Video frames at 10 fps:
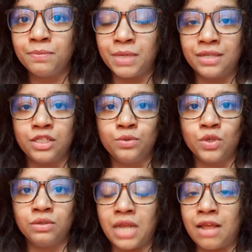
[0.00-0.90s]
Because you
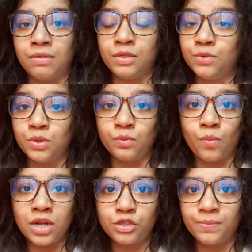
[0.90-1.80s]
don't
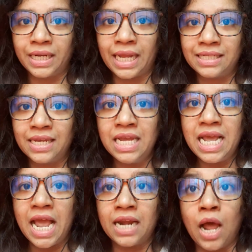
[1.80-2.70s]
want to be late.
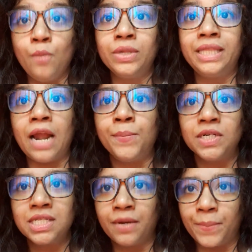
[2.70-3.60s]
And how will that
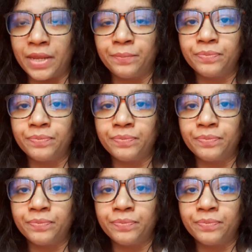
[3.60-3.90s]
person be?